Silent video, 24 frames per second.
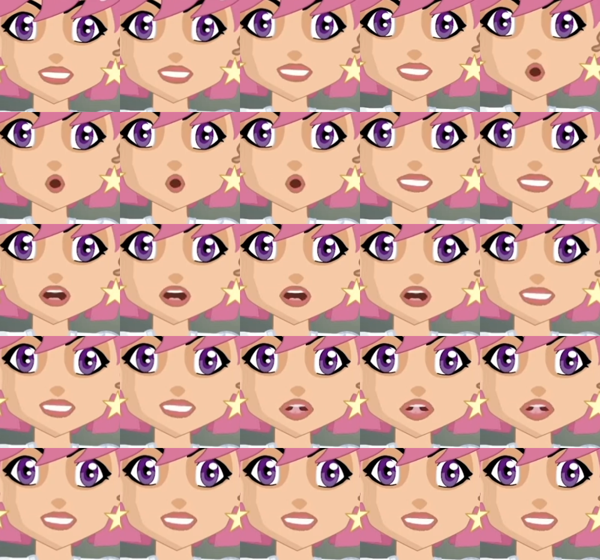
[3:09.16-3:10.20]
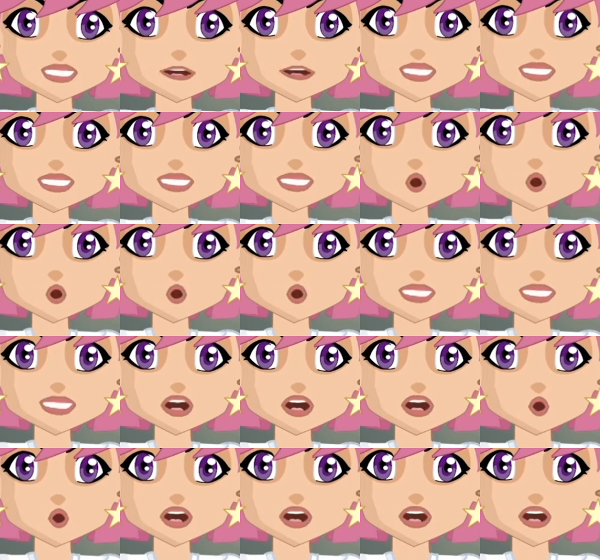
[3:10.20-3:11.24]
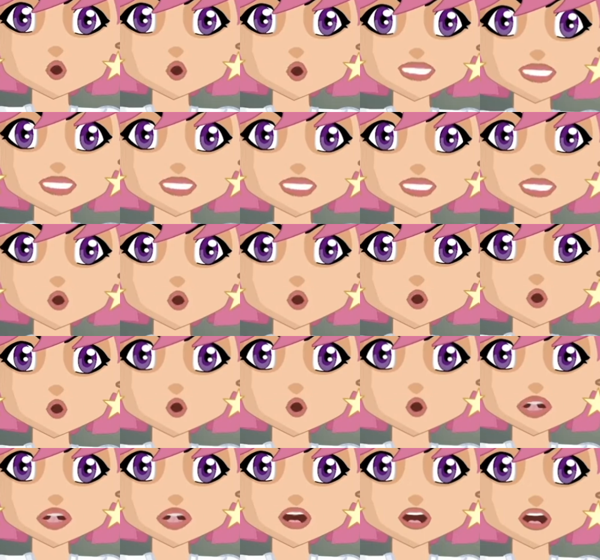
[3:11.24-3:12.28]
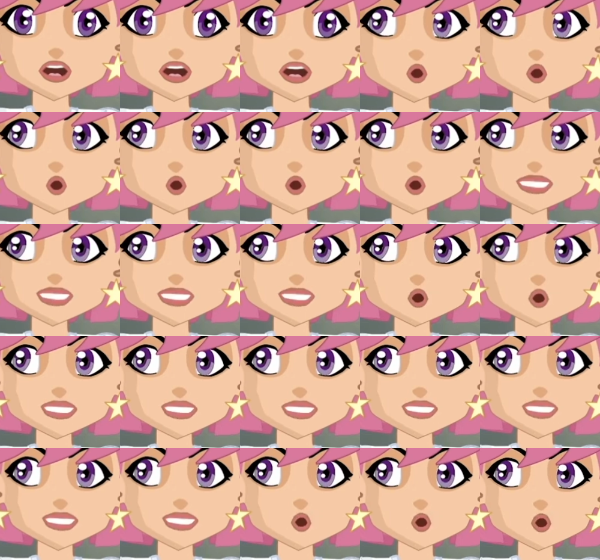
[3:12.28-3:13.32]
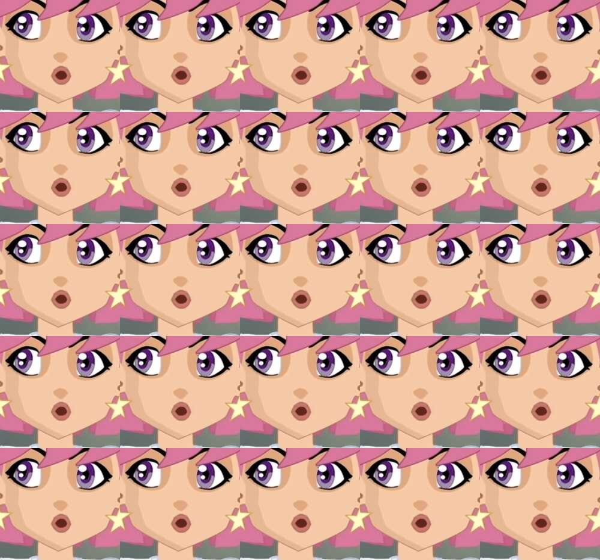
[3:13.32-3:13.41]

emotion, which in dreams, I don't know how it is for you, but when I'm in a dream, I'm